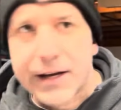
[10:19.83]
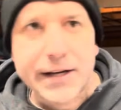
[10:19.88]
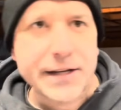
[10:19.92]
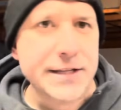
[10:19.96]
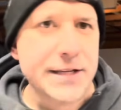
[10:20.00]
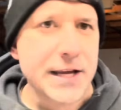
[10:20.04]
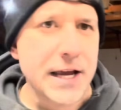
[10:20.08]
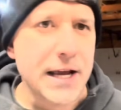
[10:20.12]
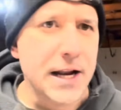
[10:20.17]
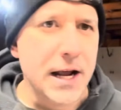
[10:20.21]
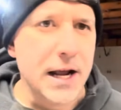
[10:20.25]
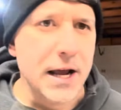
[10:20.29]
I
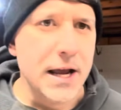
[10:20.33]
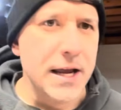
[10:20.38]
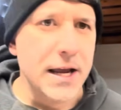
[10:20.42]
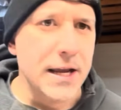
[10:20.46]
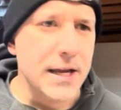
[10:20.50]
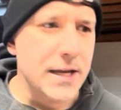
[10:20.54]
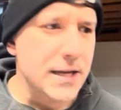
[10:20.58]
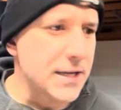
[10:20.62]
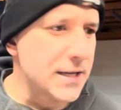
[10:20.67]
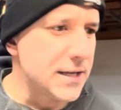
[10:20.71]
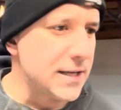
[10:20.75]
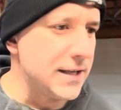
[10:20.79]
said,
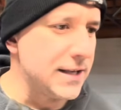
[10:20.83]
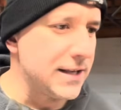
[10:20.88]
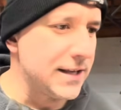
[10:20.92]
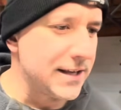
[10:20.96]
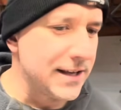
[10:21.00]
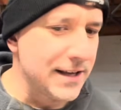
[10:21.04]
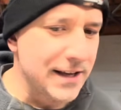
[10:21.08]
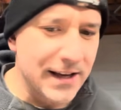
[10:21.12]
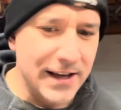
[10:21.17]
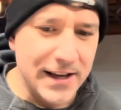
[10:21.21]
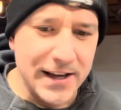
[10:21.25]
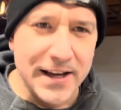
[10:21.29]
I
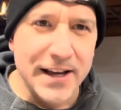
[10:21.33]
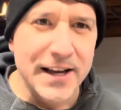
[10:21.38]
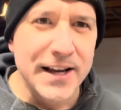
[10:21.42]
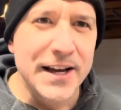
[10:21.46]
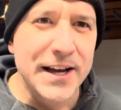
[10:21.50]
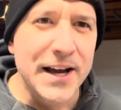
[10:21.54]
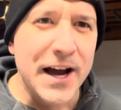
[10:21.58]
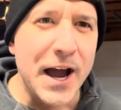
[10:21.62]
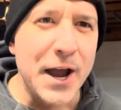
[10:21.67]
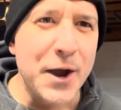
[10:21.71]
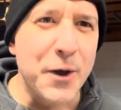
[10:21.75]
I